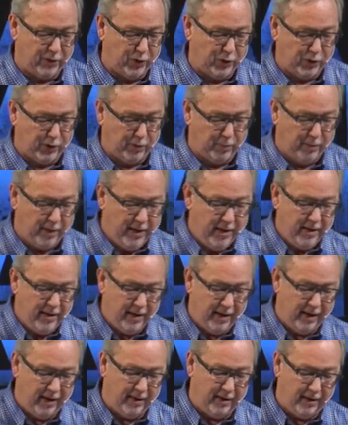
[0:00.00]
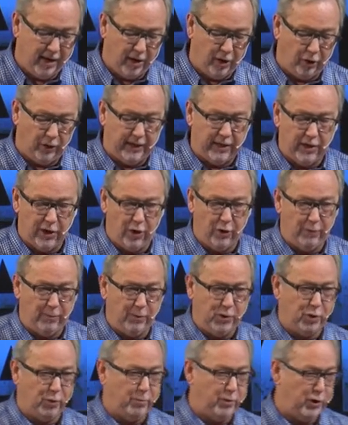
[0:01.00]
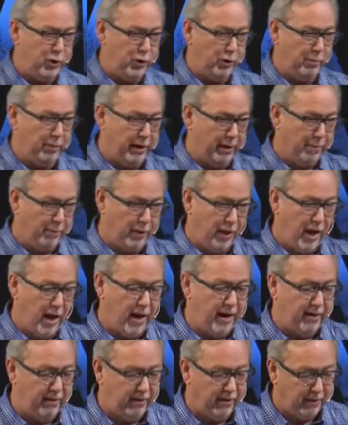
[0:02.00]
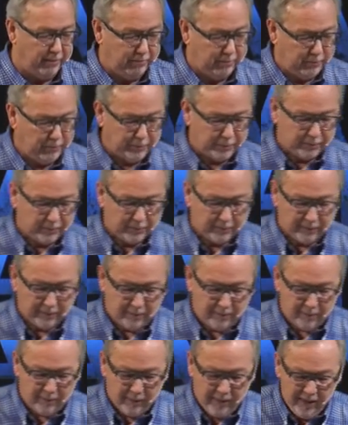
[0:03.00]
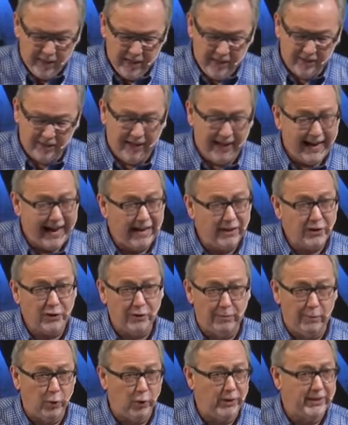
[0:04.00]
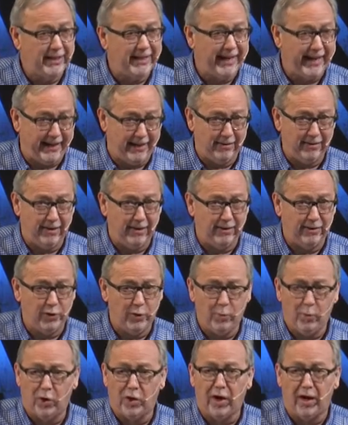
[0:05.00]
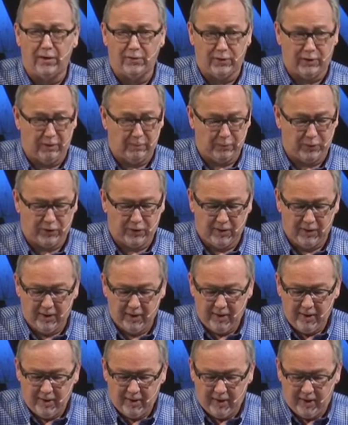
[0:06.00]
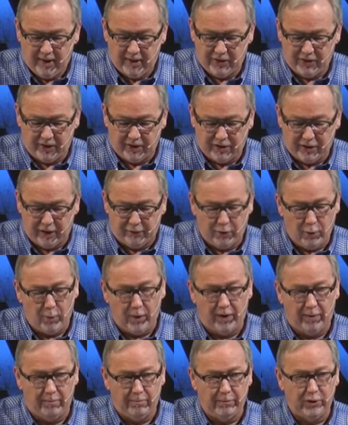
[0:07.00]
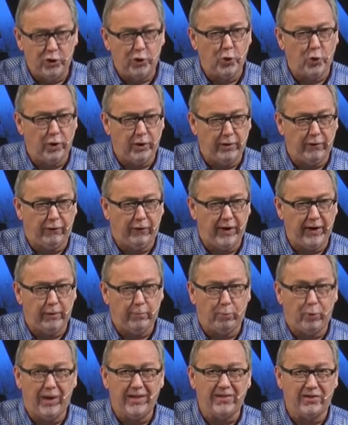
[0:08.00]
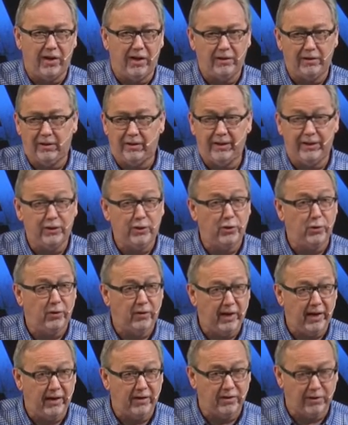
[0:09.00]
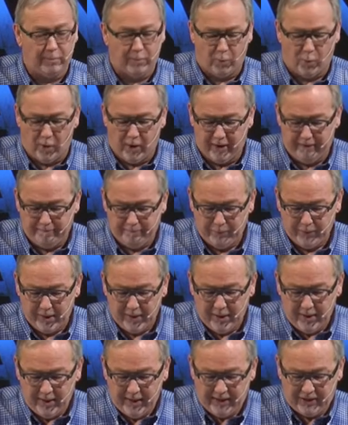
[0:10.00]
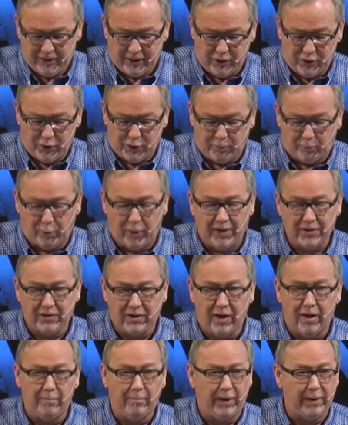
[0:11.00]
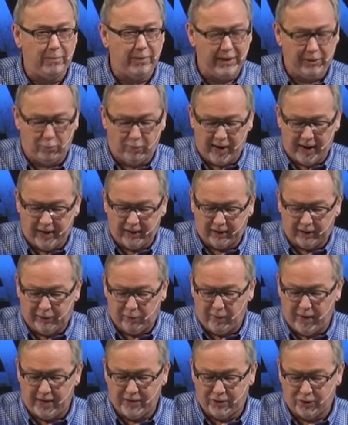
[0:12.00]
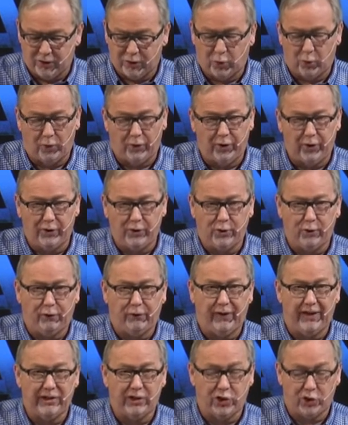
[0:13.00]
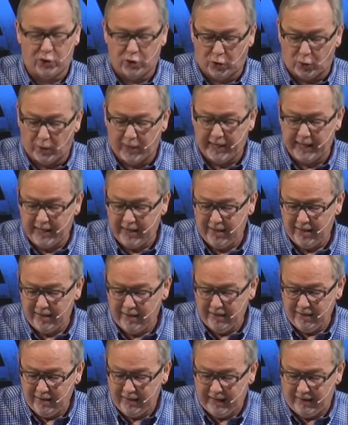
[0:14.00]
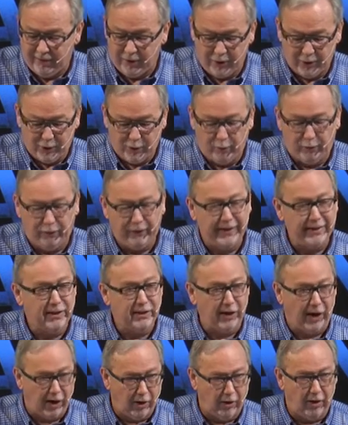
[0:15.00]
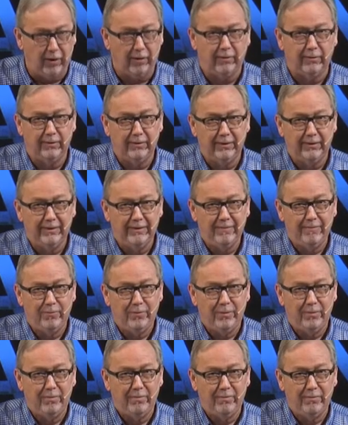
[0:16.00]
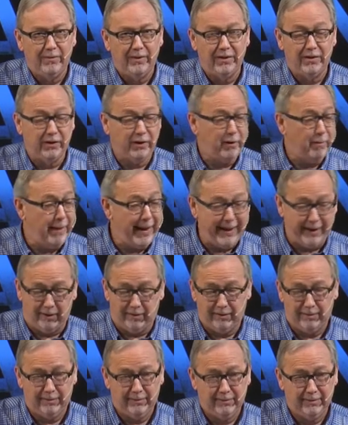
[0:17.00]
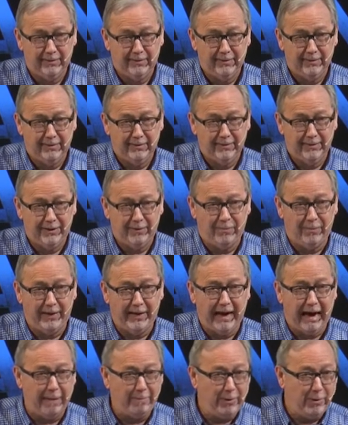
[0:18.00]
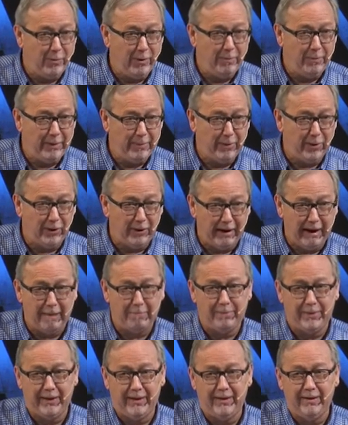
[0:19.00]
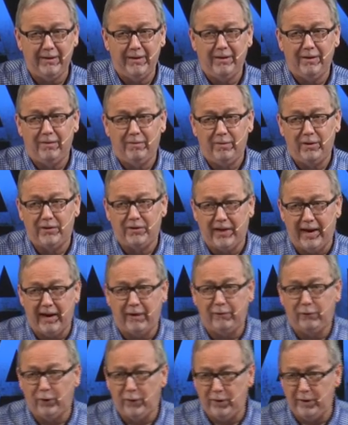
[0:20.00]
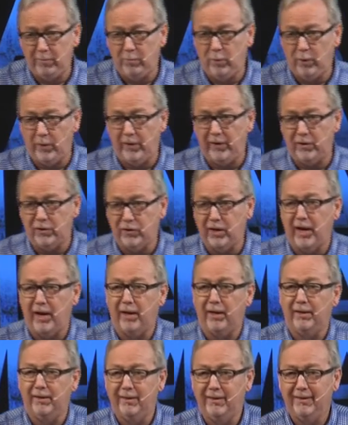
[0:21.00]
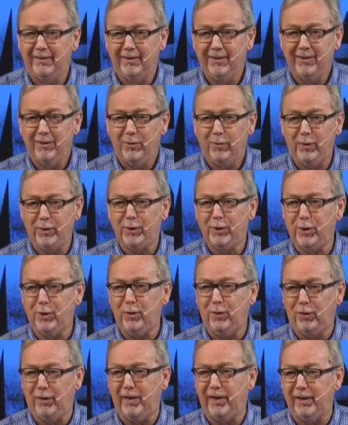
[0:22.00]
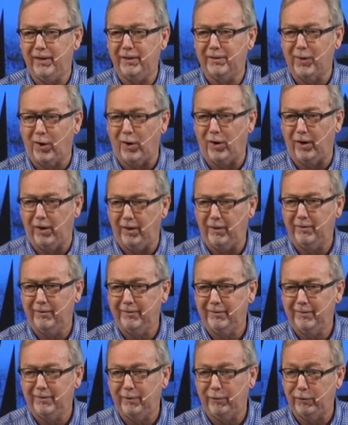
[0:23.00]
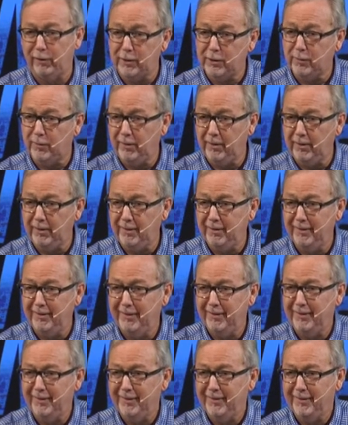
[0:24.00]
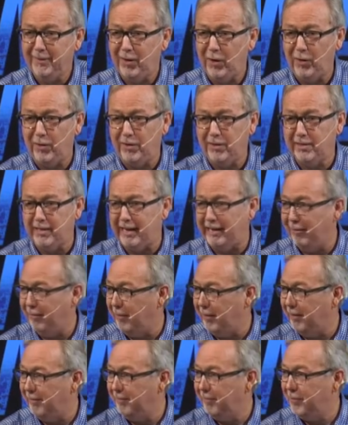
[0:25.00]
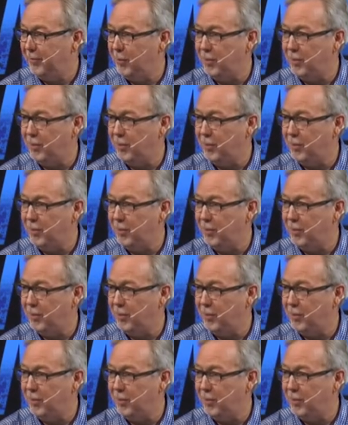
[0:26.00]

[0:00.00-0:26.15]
You should uh, not only know them, should, you should be applying them. He's going to add some more today, uh, two more concepts. Uh, he's going to say if you want to mature in the faith, press on to these two things. Number one, he says you should press on by being radically righteous toward those who face joy and those who face sorrow. This is a command to be happy when people are happy, be sad for them when they're sad. Which do you think is harder, the first one or the second one?